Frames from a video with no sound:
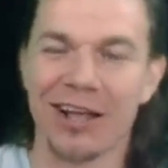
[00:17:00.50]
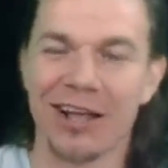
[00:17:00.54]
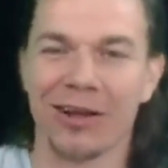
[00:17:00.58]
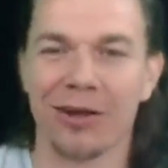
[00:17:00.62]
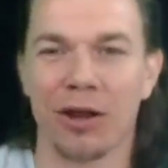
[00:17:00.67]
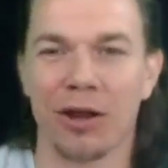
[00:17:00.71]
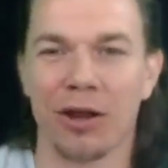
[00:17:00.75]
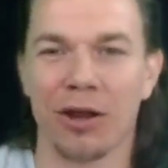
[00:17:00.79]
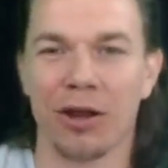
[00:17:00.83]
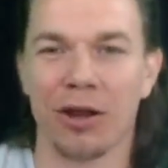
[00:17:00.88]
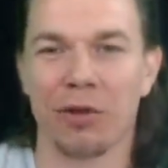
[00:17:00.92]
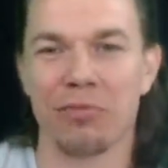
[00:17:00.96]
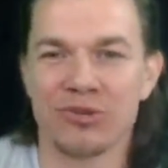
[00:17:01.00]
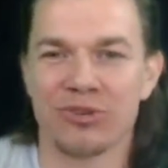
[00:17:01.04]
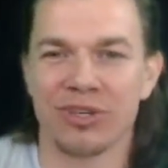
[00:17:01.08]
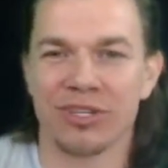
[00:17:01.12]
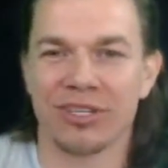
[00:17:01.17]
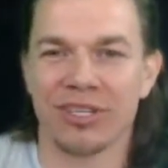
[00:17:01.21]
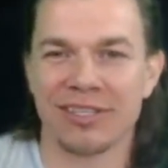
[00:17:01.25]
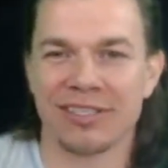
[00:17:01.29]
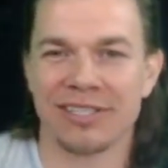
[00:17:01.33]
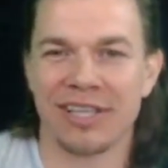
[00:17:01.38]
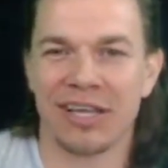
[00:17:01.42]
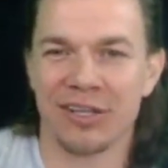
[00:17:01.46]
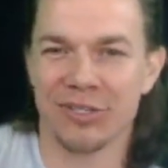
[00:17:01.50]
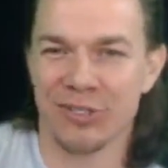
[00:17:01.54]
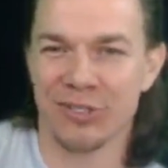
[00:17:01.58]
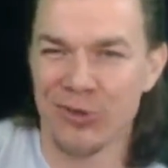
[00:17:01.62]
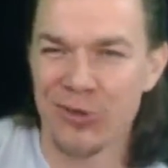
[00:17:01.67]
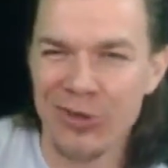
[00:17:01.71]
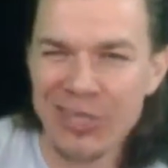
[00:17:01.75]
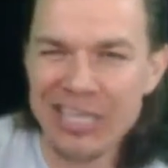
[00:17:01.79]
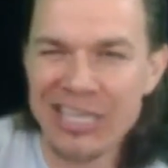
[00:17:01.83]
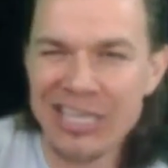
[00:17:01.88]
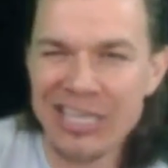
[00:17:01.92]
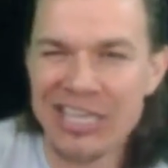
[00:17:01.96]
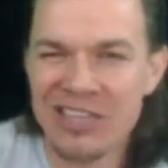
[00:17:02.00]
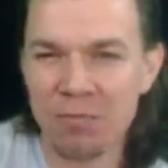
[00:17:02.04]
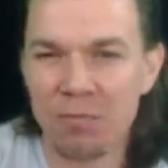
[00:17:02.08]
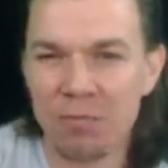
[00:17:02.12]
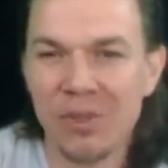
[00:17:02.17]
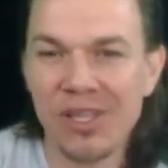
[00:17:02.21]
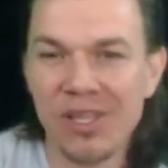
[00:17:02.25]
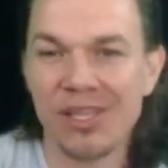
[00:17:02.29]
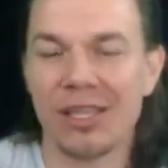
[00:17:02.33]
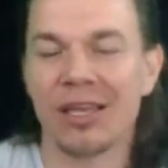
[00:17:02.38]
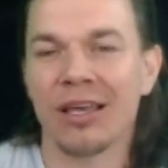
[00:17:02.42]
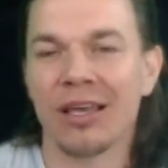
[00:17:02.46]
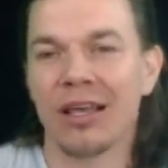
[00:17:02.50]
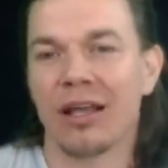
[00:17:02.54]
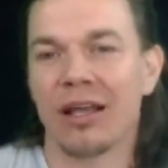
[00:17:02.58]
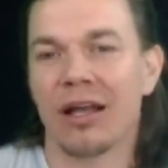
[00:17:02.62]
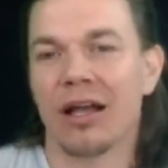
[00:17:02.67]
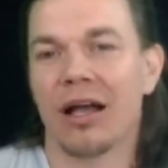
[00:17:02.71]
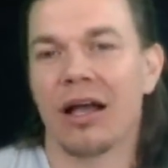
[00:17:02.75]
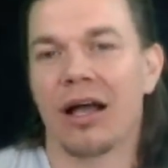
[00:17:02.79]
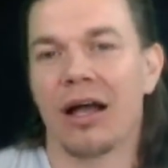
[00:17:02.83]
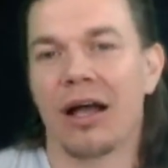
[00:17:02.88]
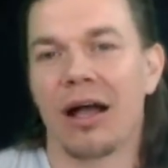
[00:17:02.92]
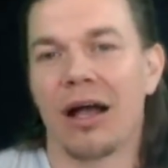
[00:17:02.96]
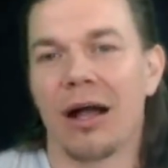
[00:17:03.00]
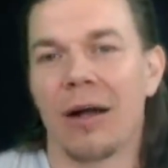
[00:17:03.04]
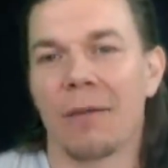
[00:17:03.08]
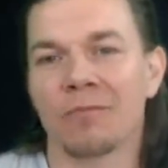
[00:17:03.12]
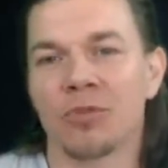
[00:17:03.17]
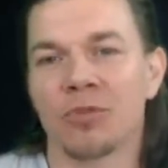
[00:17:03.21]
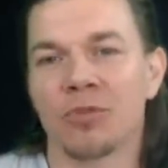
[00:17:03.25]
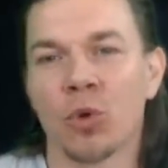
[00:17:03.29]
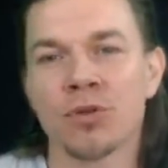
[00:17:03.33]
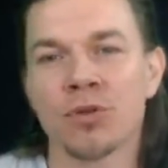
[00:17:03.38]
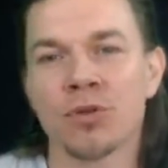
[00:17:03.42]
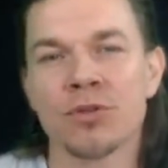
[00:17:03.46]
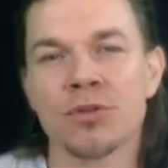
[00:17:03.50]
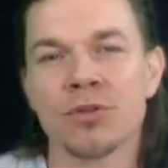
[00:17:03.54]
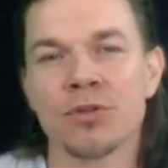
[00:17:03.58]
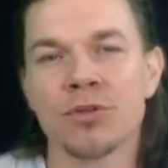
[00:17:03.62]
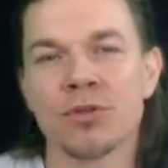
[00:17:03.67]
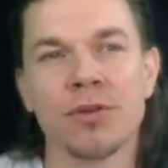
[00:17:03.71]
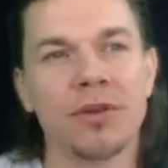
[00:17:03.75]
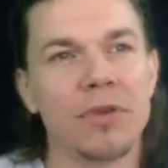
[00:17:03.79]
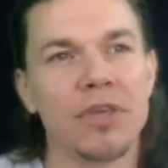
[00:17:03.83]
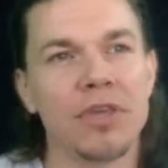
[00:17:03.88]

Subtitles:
on that carbohydrate that tells you eat meat. Those are going